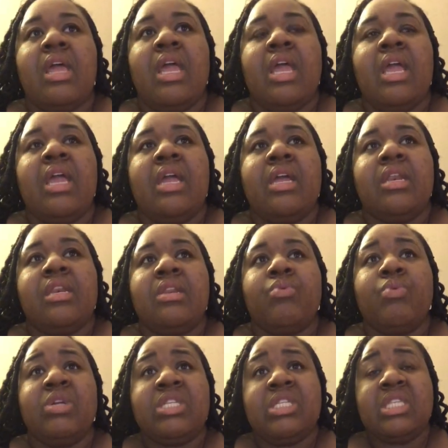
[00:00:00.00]
and
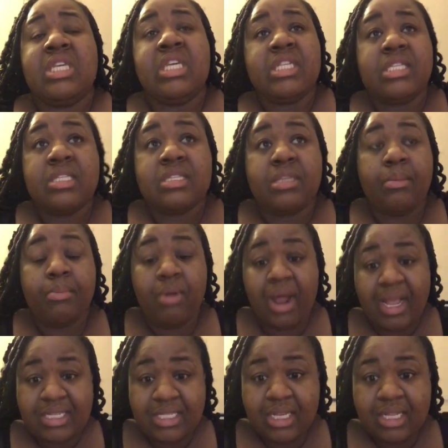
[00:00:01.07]
which this
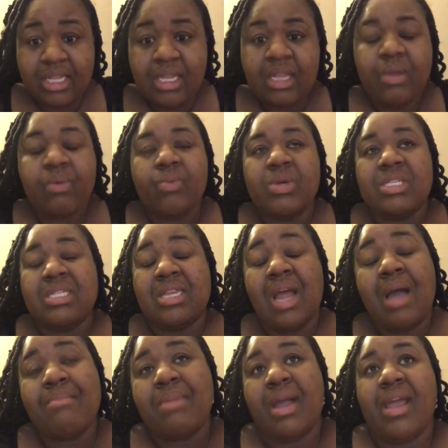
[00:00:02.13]
surprisingly was
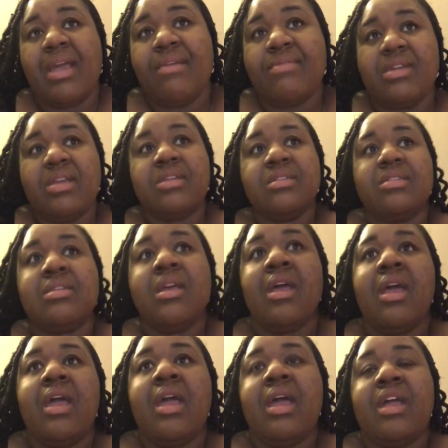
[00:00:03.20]
not my heaviest
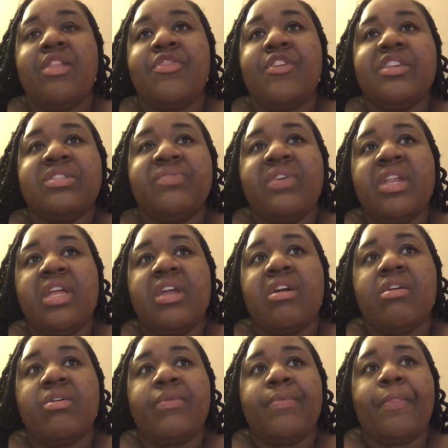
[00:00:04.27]
in this
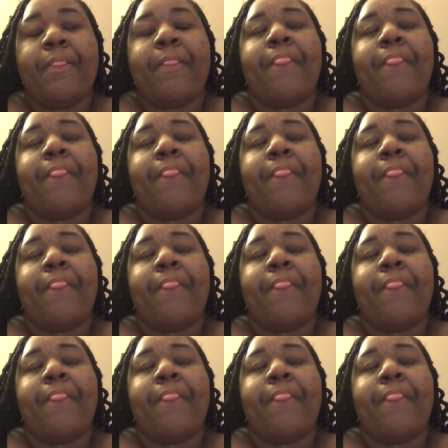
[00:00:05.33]
video